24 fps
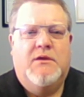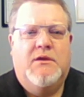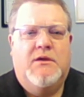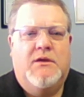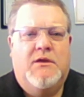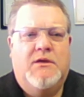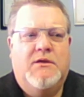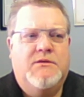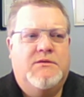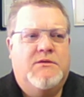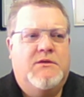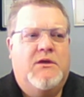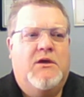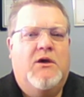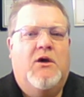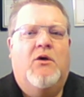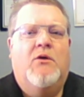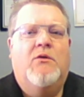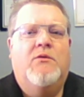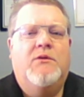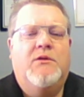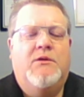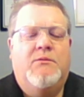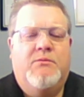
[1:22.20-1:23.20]
is the
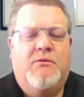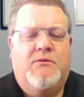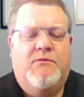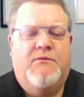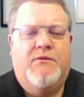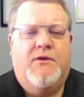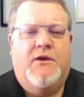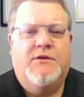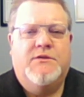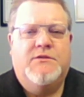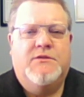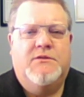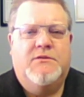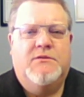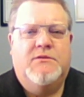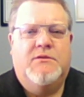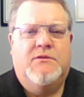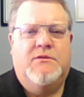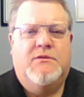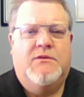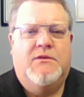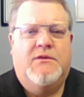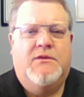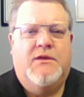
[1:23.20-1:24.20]
only profession
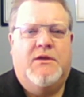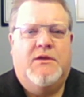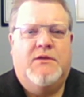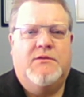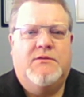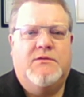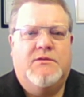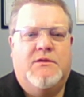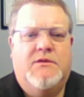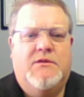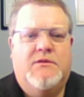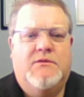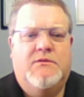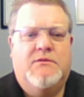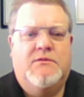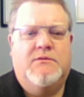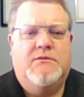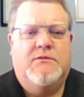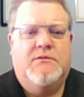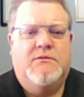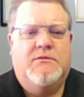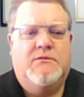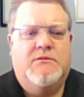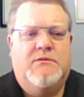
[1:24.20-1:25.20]
that uh,
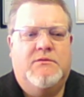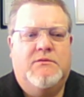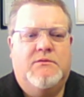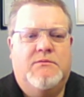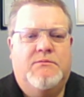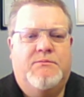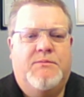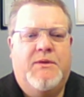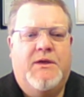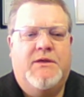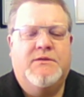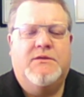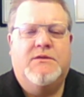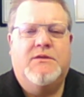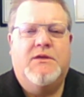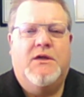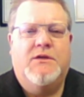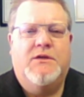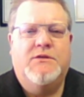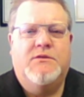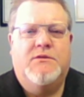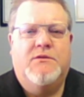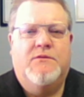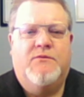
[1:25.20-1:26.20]
pays
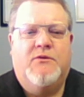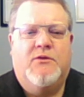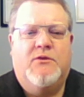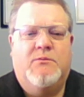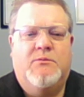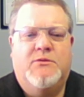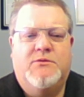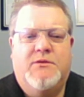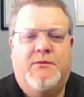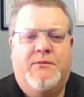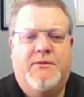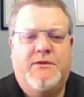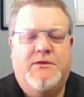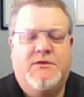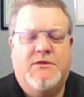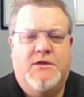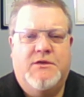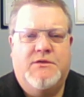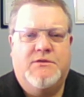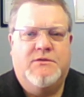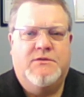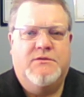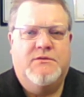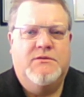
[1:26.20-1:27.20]
attention to vertebral
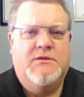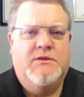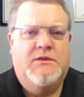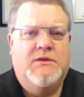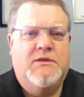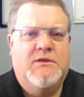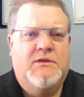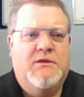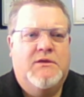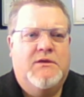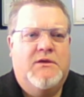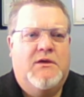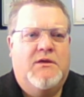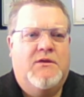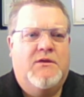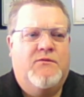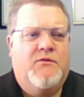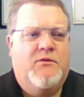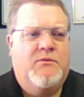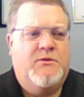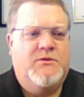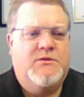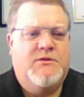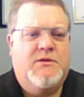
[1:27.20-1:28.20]
subluxation, and the
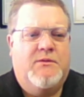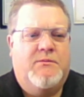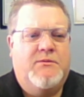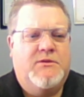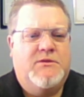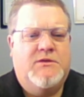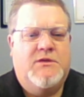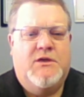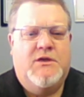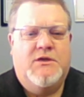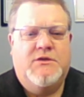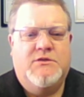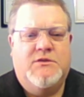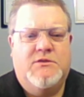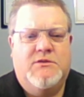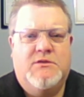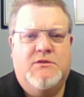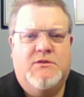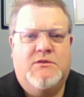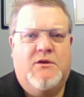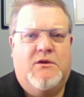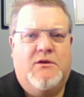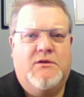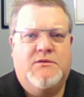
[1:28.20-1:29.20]
vertebral subluxation
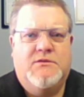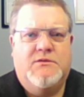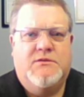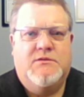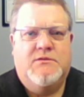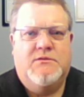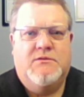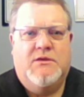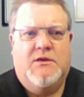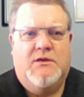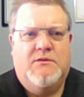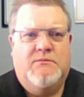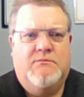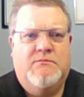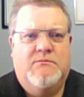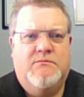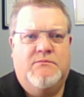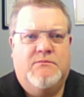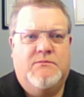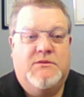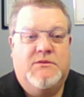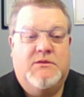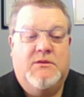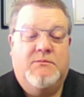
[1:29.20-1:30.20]
starts um,
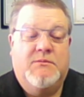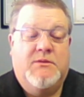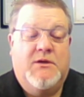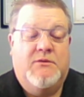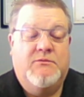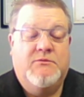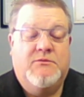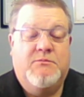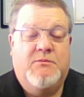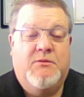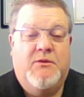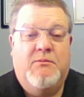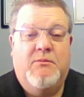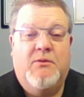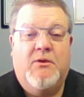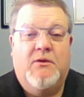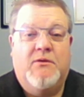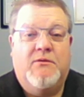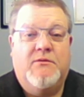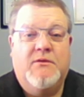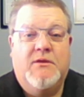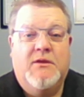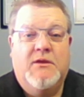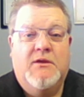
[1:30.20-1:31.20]
sometimes
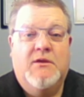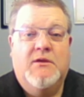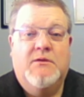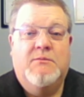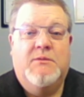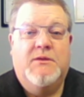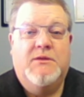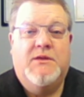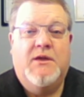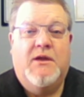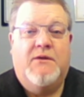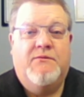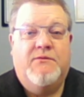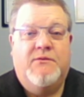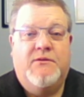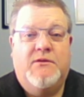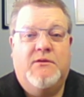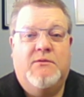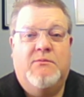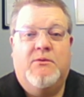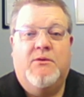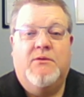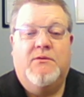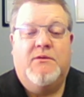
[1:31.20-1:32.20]
pre-birth, but definitely in
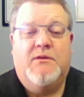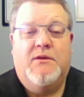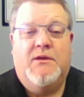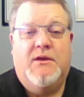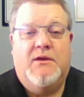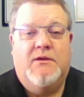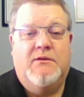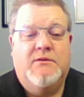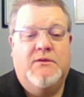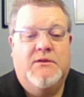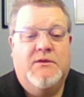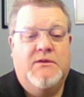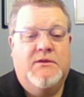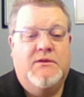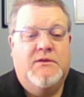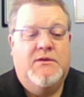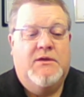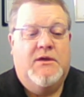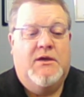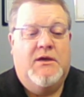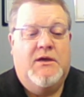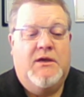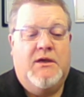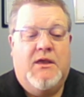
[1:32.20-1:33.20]
the birth canal
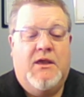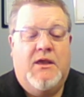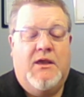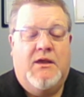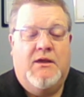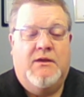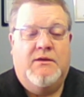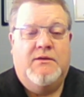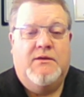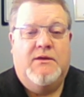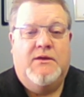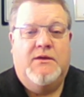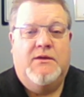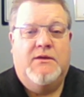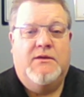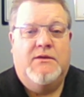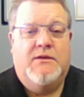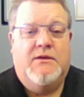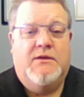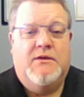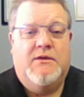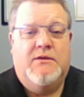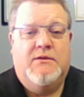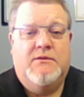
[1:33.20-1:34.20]
uh, can. And
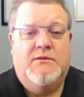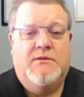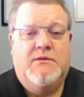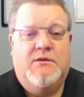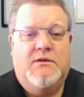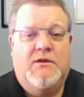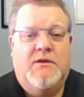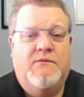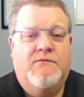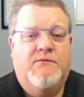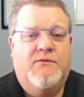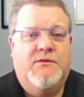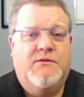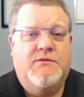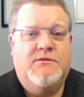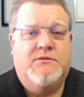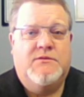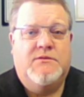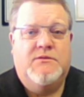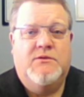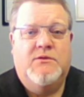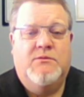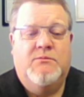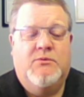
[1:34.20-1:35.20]
uh,
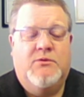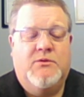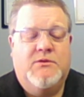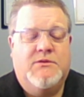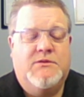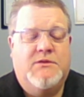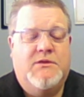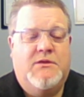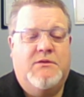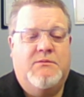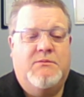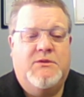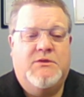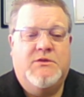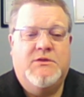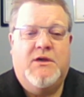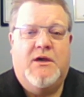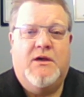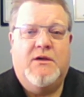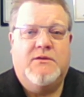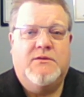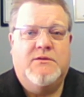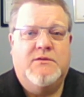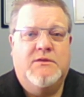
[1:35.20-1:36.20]
infants, newborns need to be
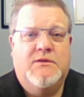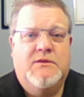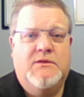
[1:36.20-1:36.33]
checked.